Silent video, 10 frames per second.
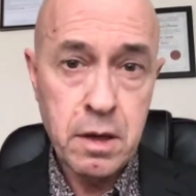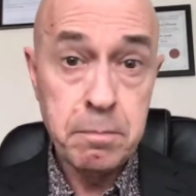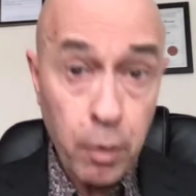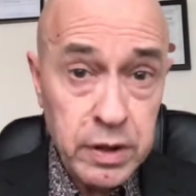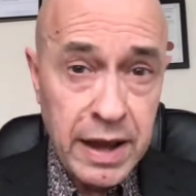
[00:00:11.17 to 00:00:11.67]

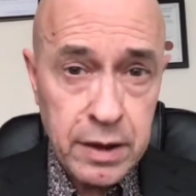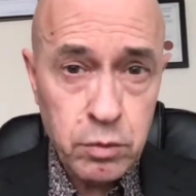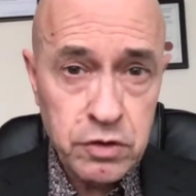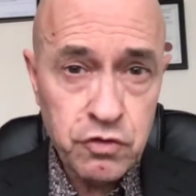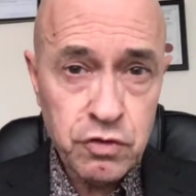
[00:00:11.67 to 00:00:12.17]
body
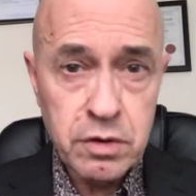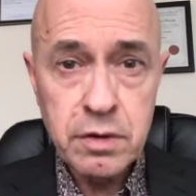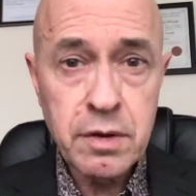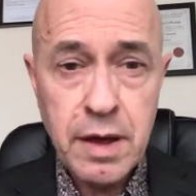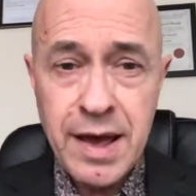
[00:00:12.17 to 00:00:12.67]
language,
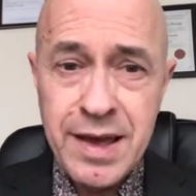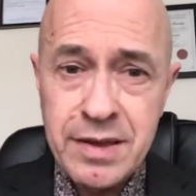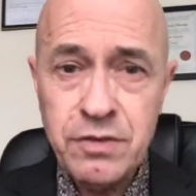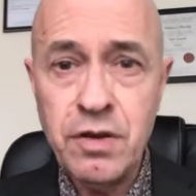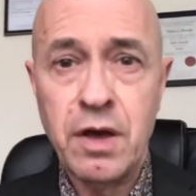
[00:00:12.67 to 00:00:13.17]
and